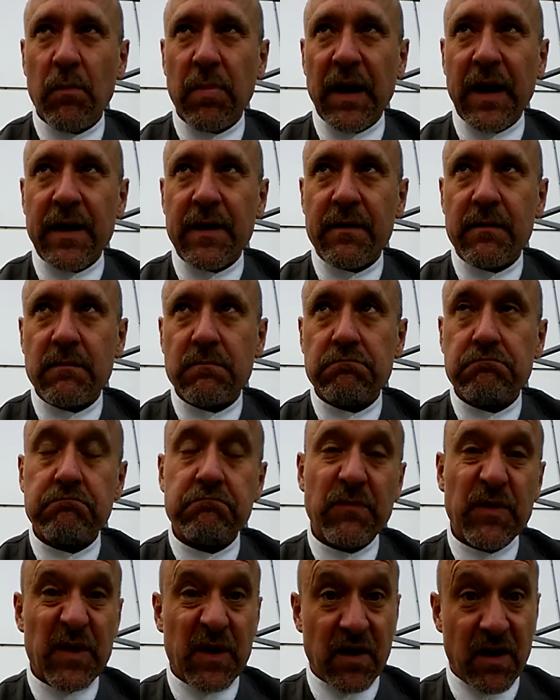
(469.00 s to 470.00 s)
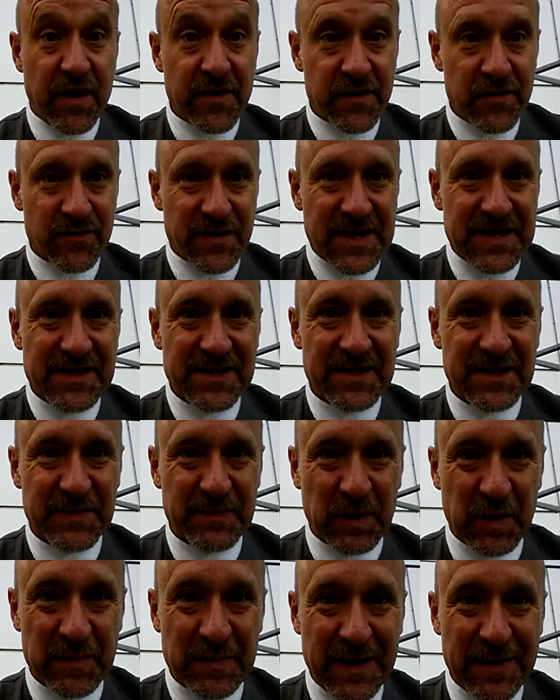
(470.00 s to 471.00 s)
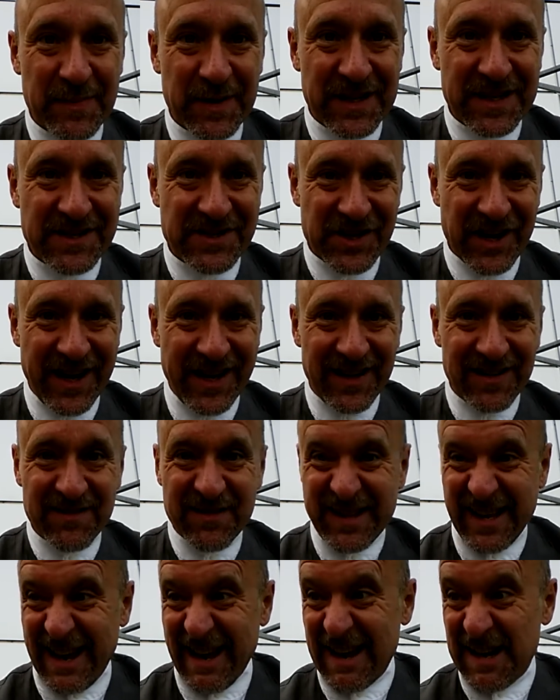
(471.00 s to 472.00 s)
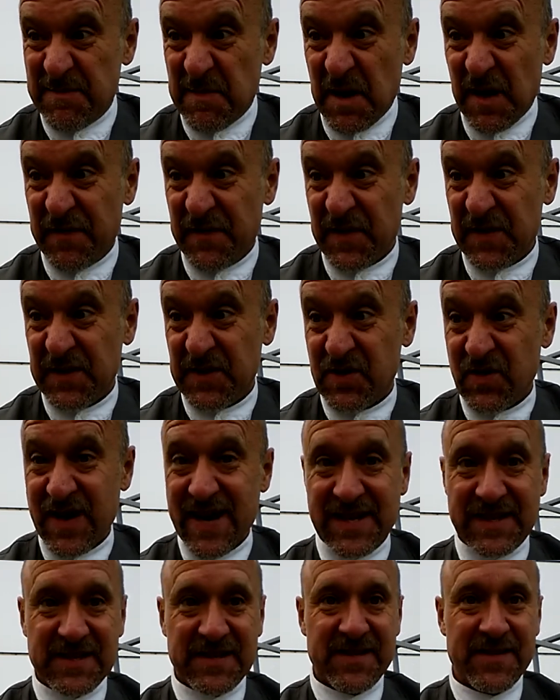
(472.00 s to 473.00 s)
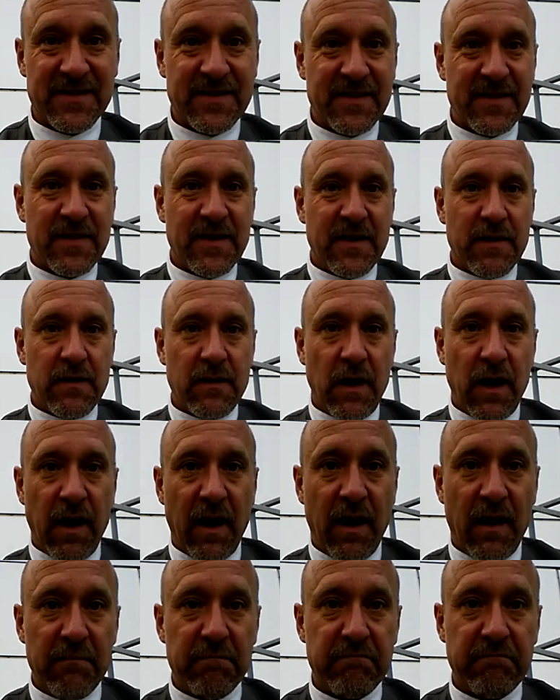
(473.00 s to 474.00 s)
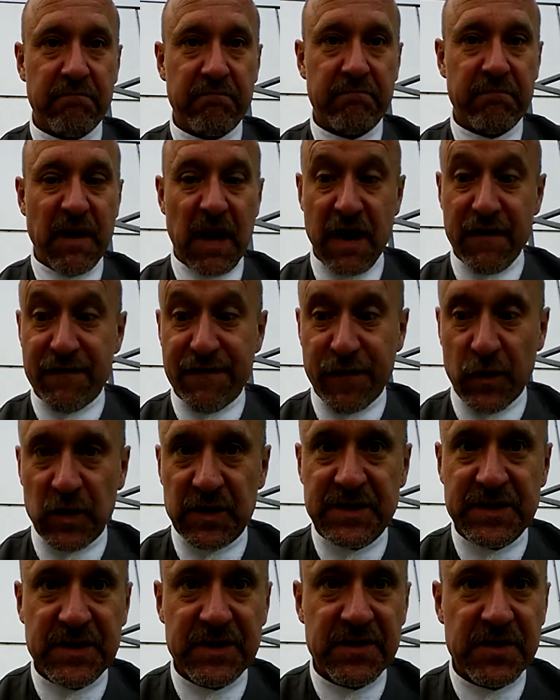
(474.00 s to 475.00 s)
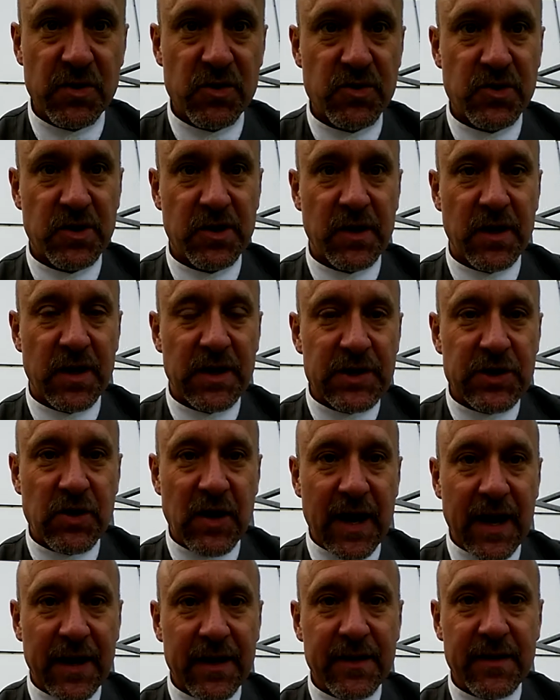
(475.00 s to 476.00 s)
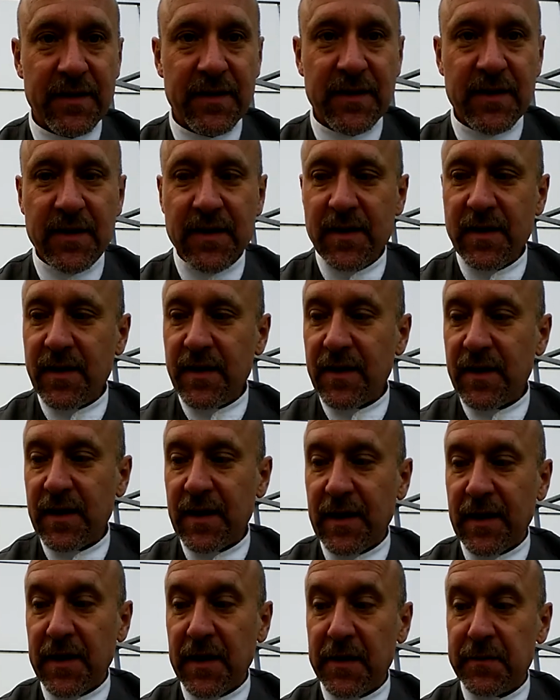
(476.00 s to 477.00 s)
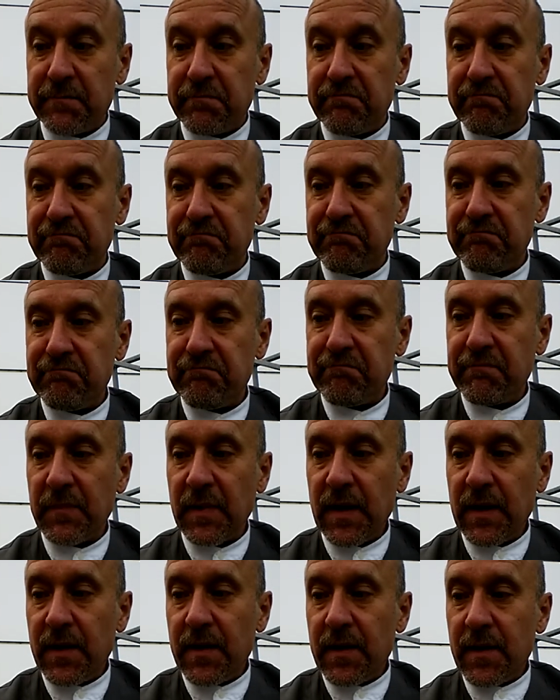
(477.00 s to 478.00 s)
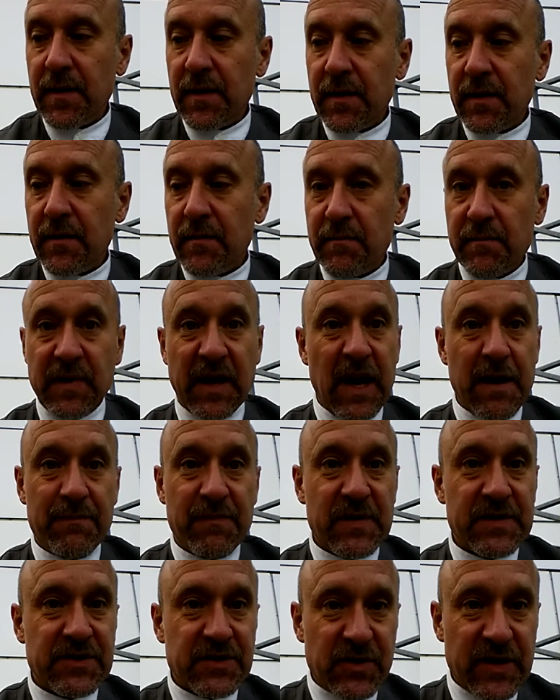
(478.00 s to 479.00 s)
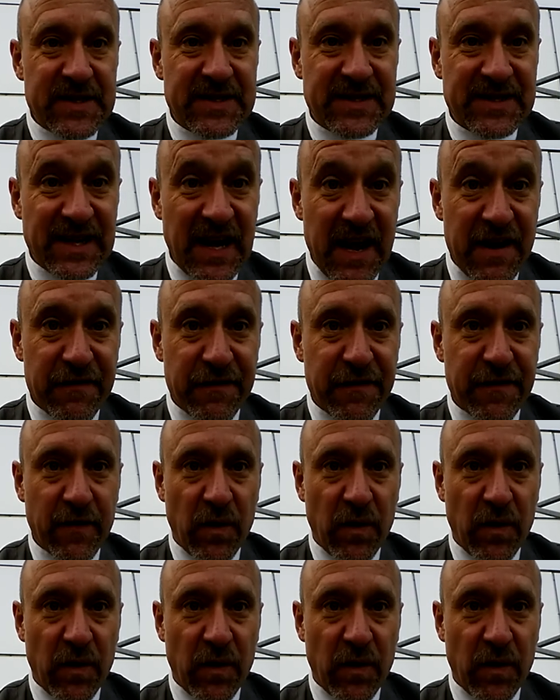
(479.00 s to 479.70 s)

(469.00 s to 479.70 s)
but there are other reasons to put people in jail. Get them off the streets. Um, enforce the social contract. Um, keep the streets safe,